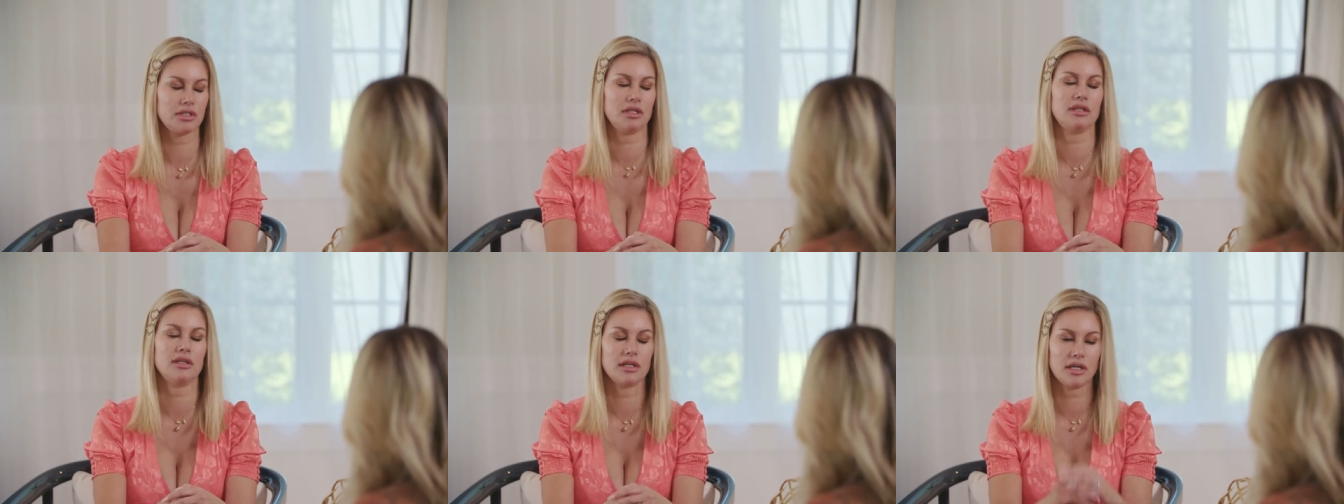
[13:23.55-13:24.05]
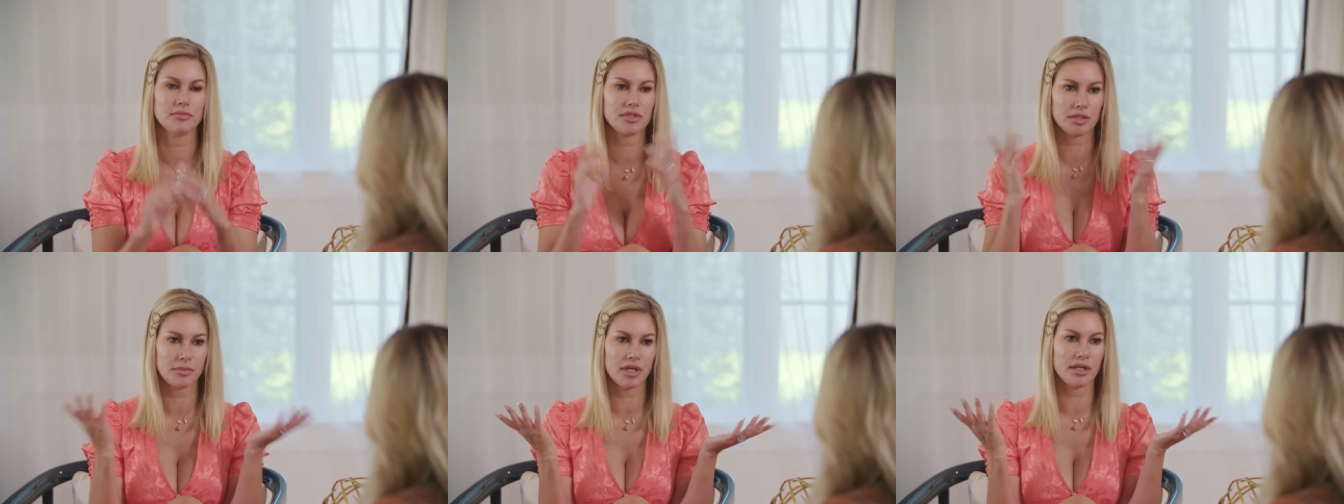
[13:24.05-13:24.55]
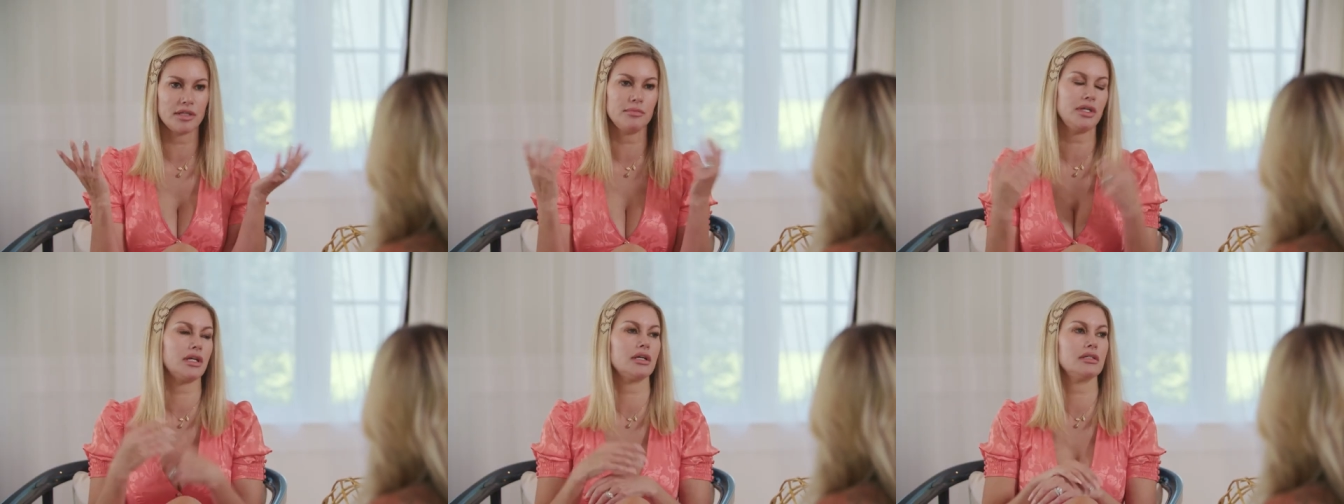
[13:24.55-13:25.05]
thing that comes to mind
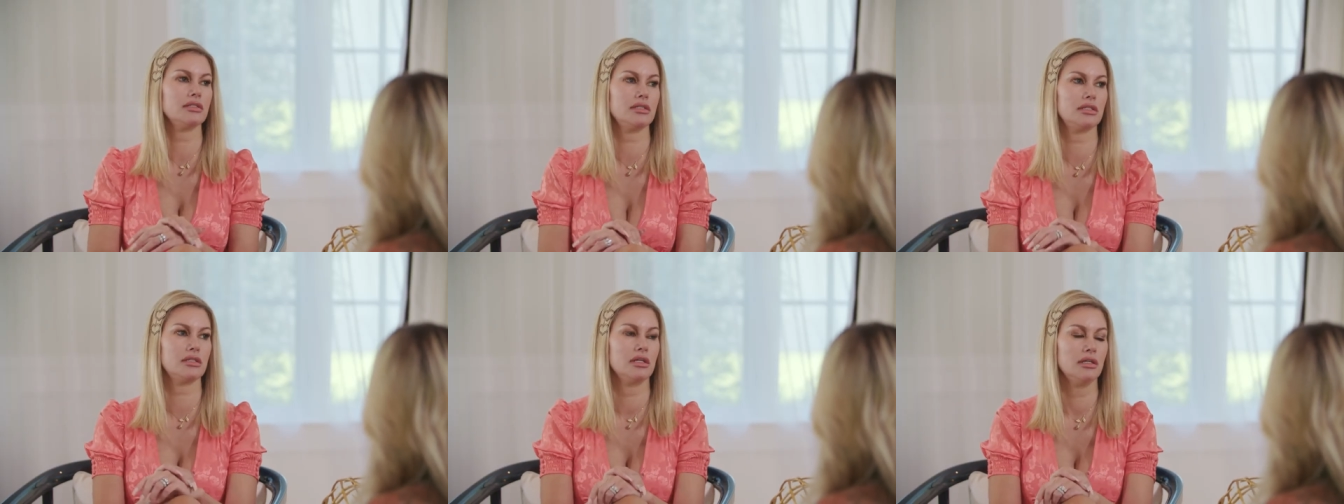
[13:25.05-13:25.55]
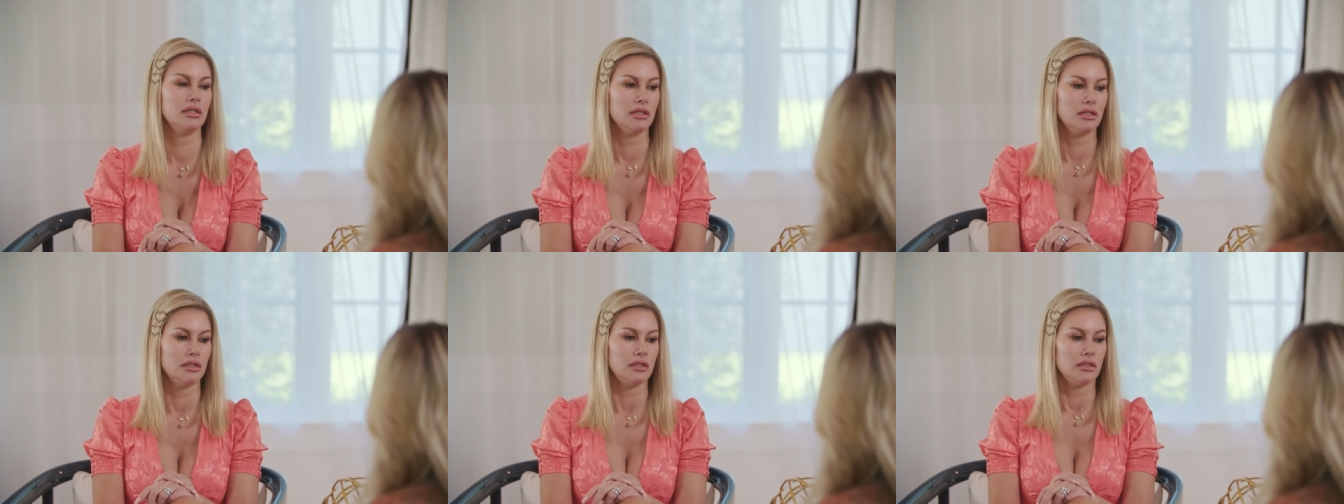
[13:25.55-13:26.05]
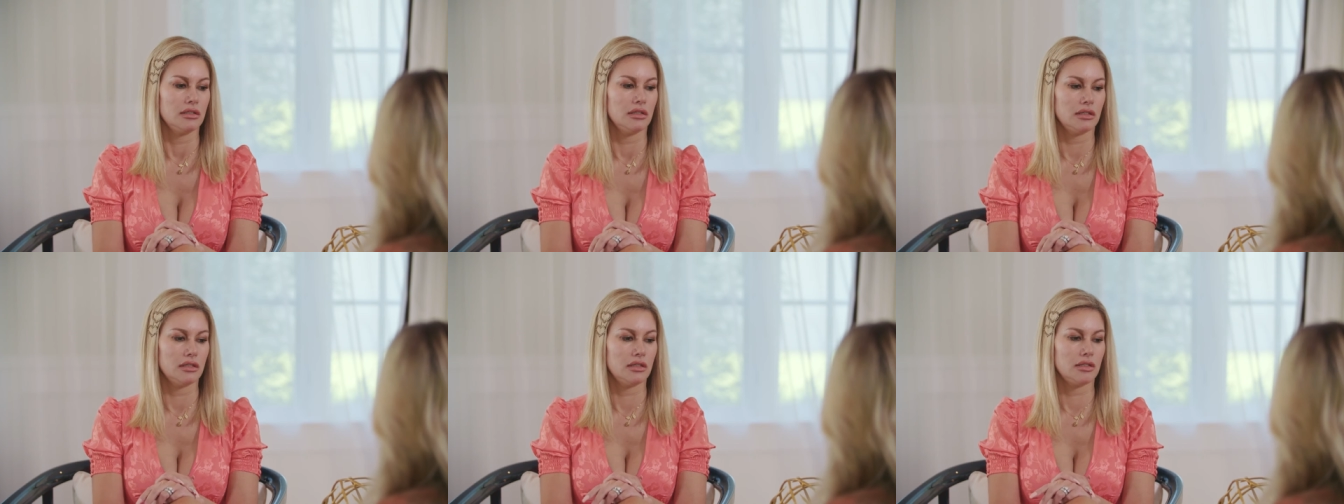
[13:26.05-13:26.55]
because...
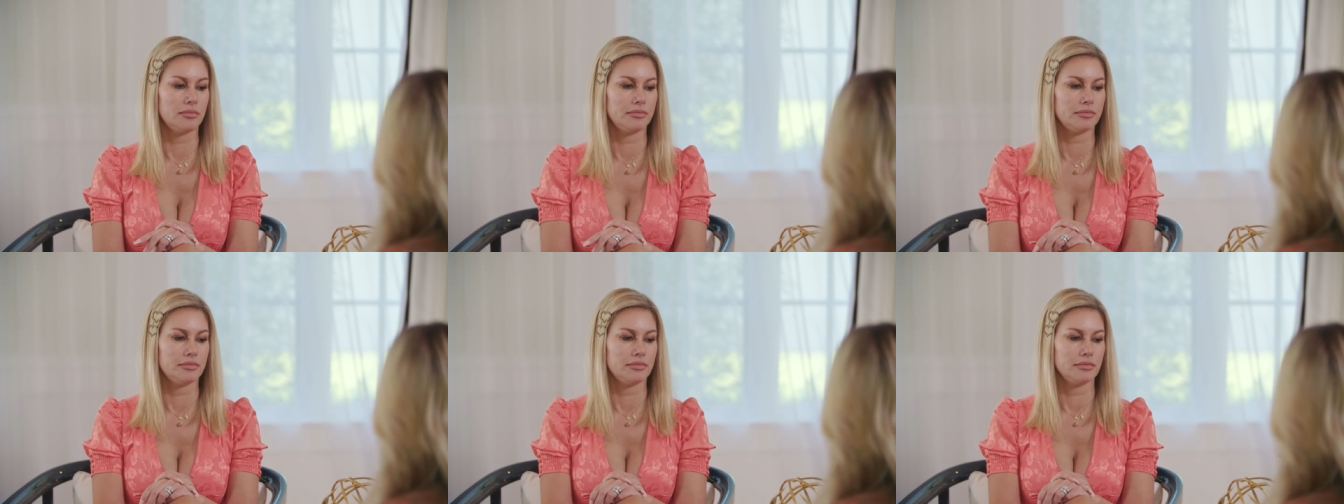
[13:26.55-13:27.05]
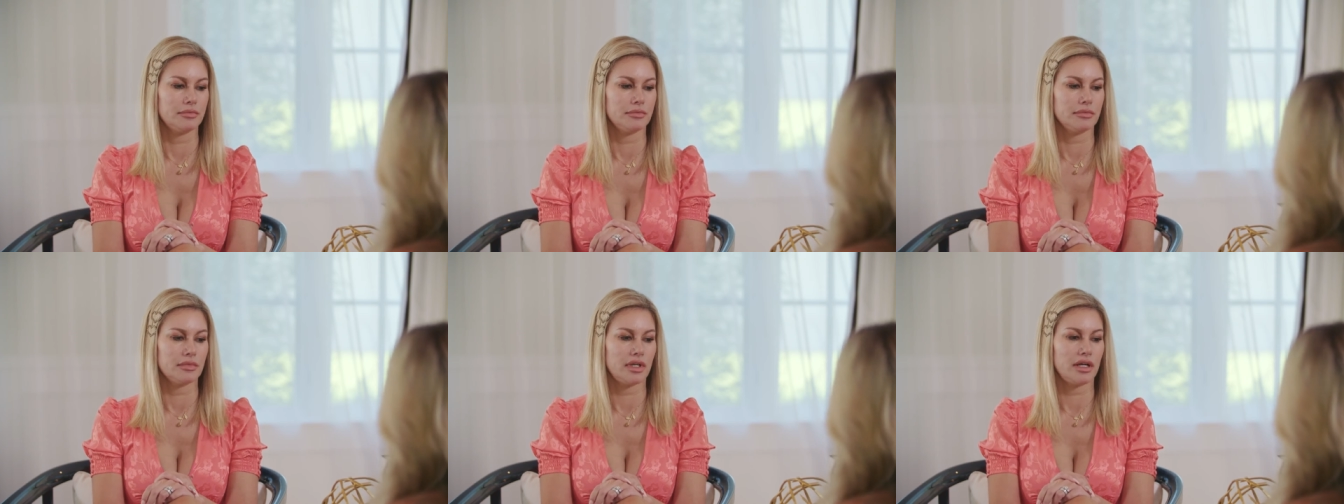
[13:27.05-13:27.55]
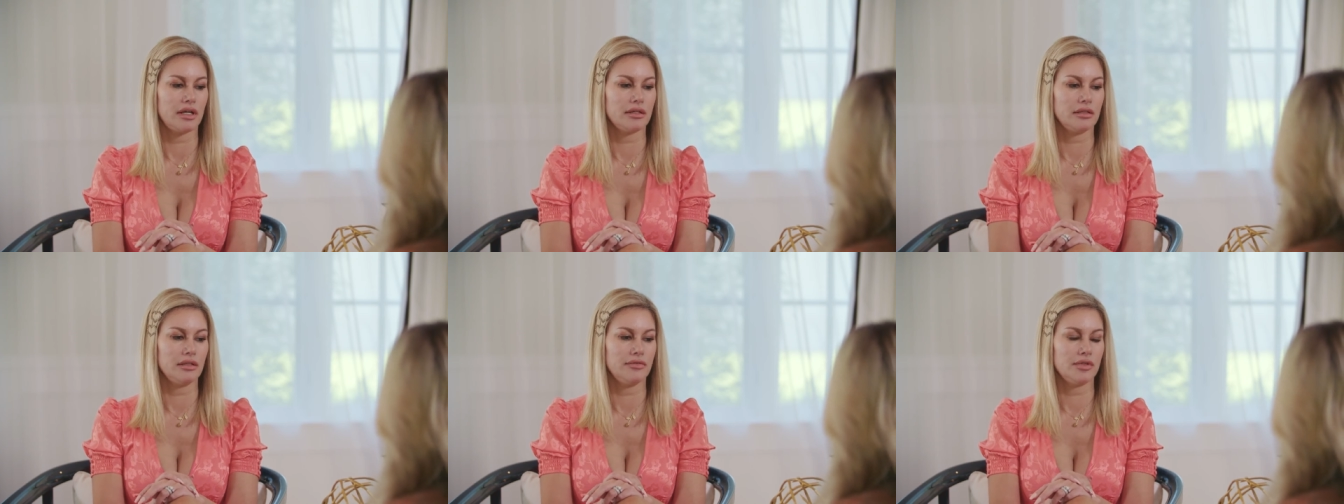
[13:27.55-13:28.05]
Um,
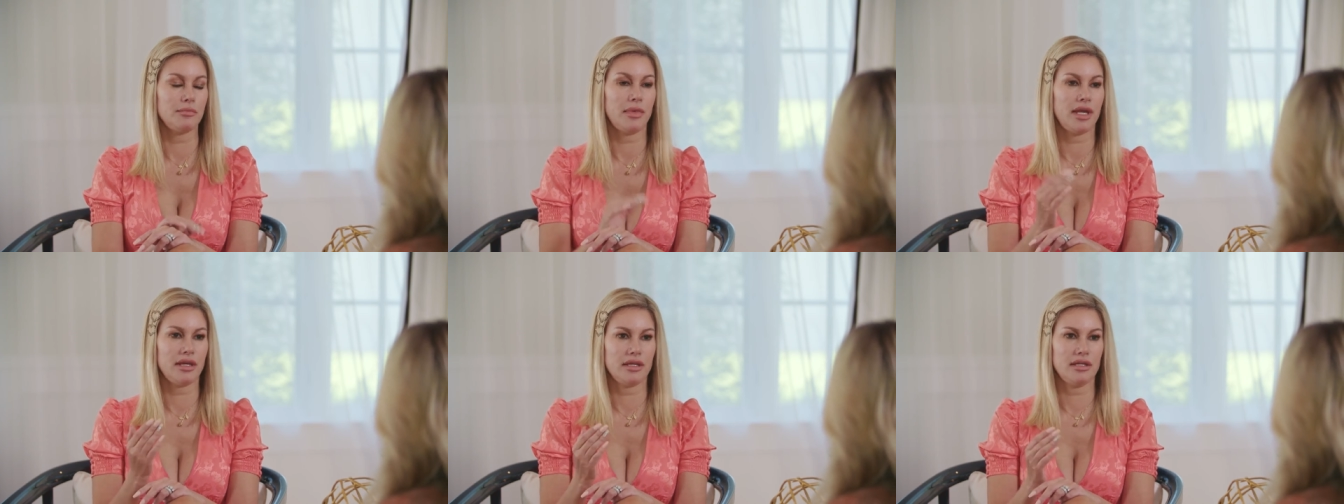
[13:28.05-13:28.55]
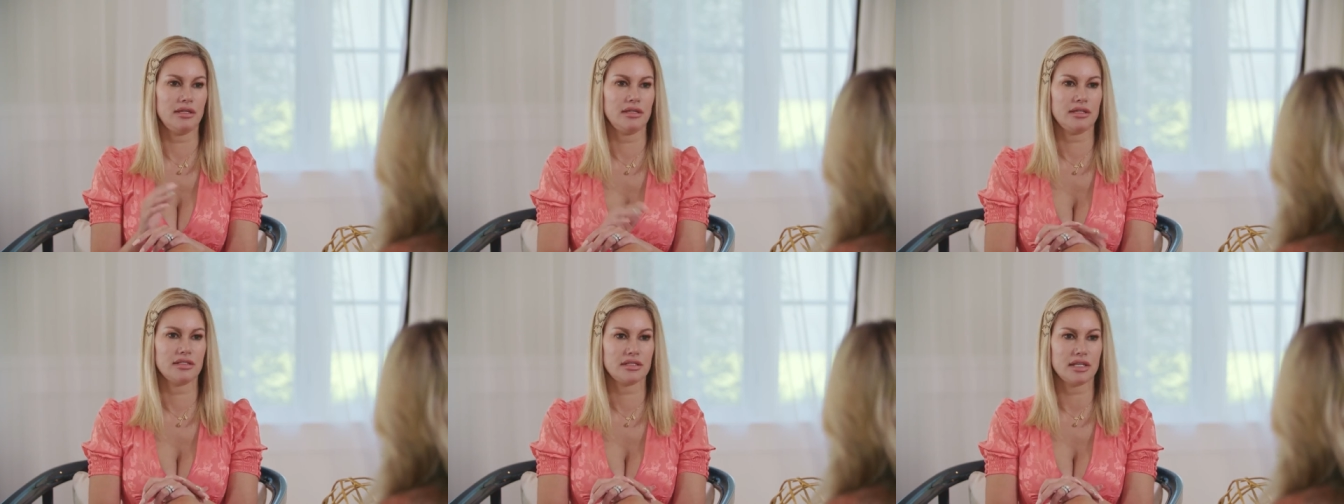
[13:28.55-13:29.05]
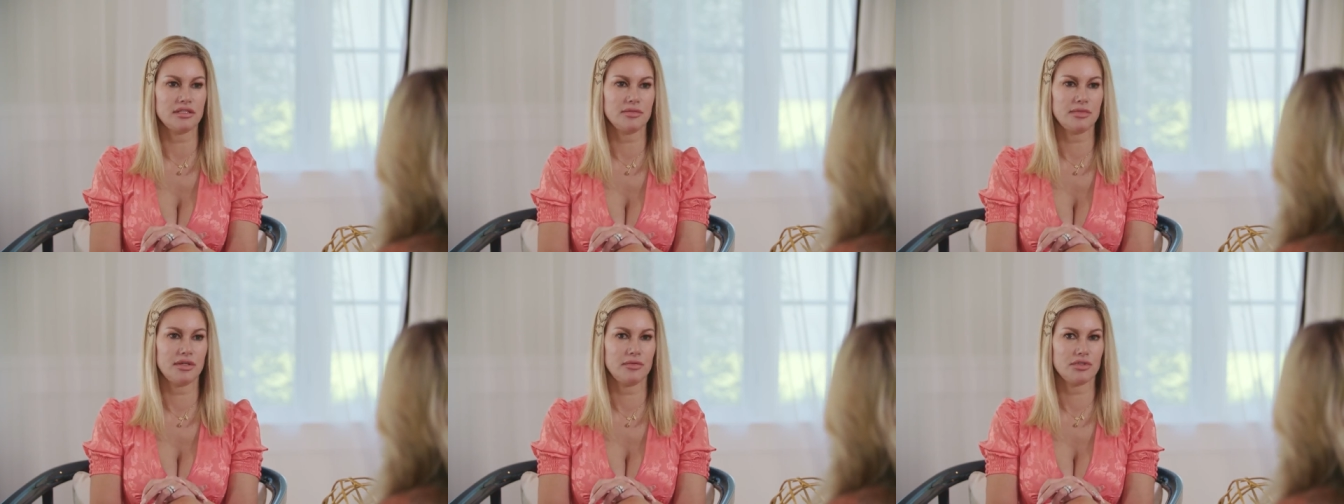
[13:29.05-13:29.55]
even Mae has said to
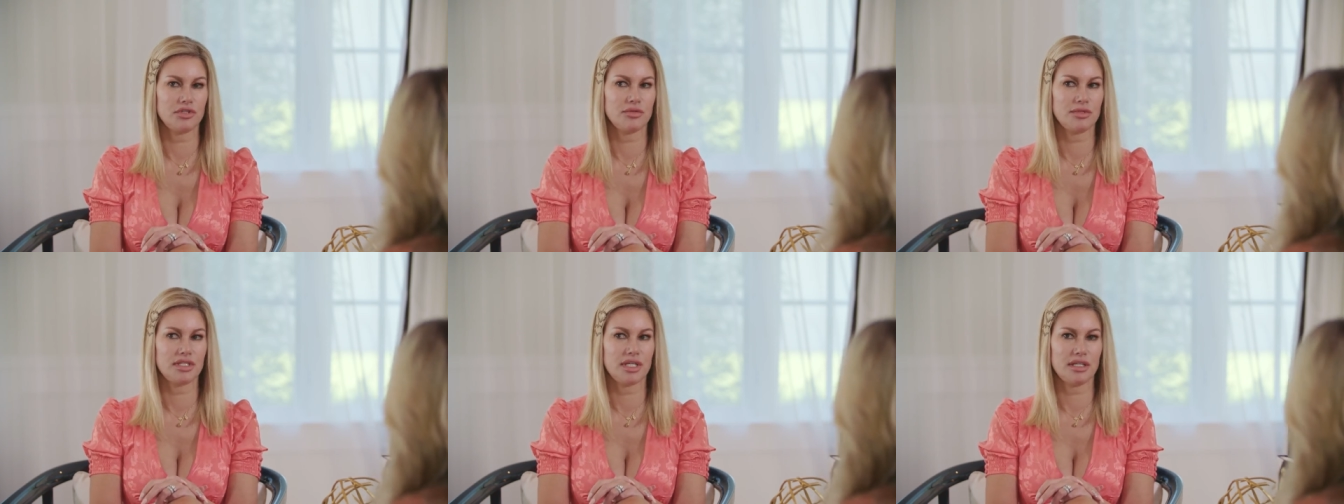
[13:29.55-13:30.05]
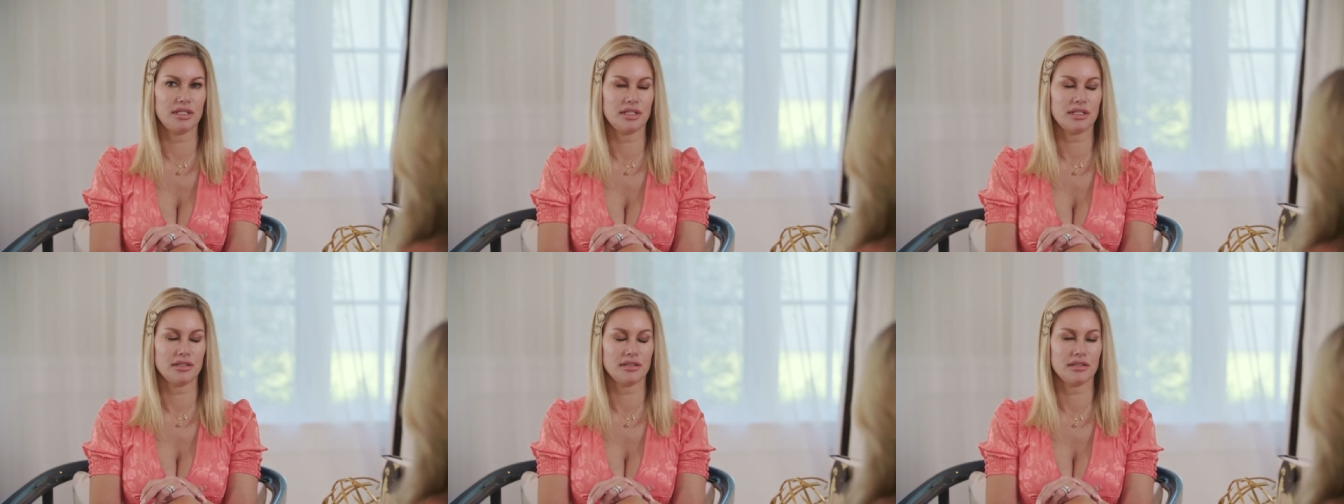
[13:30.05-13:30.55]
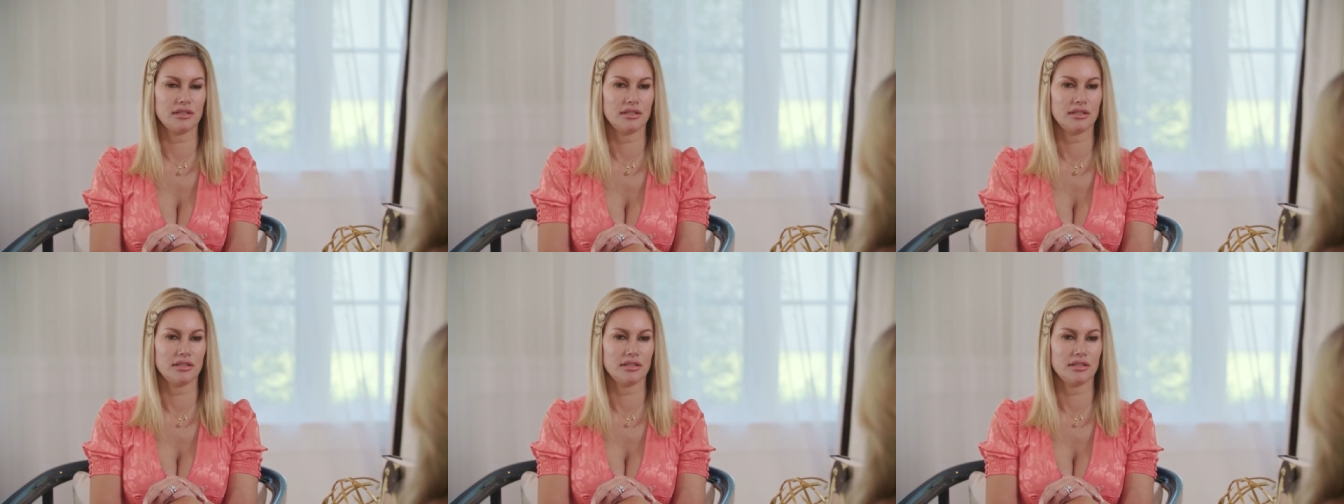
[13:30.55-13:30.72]
me when she was dating